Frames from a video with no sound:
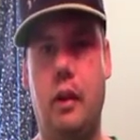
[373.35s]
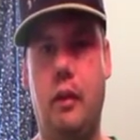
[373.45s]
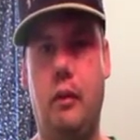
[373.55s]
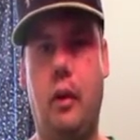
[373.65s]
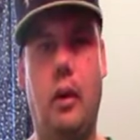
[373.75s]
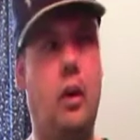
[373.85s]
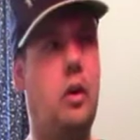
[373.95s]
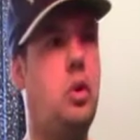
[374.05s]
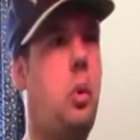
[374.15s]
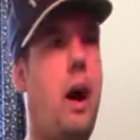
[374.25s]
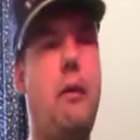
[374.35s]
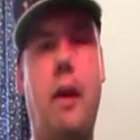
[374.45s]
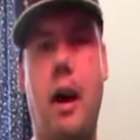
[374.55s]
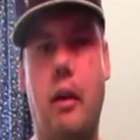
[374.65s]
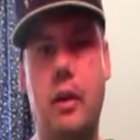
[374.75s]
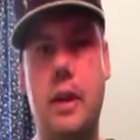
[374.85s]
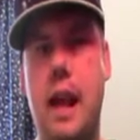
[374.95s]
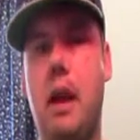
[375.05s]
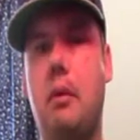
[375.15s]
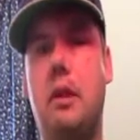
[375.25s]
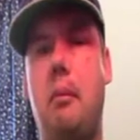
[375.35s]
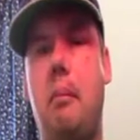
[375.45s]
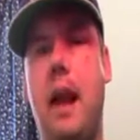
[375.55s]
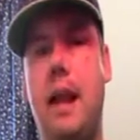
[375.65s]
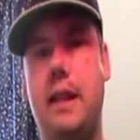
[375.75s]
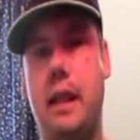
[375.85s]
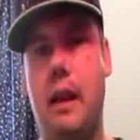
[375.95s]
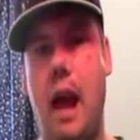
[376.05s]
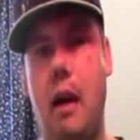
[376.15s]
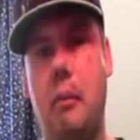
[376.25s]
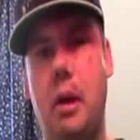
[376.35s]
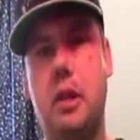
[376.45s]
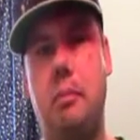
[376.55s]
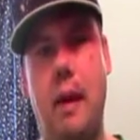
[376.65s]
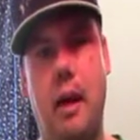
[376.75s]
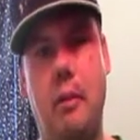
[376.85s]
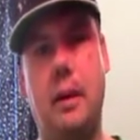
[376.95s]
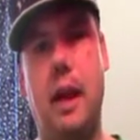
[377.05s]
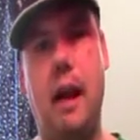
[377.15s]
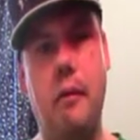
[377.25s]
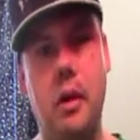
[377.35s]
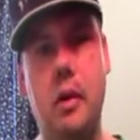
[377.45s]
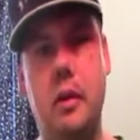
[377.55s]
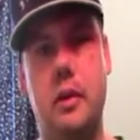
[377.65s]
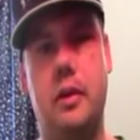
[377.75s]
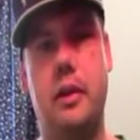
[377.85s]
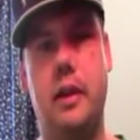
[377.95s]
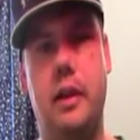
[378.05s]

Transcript: for 12 hours, and it was amazing how much bandwidth I've used.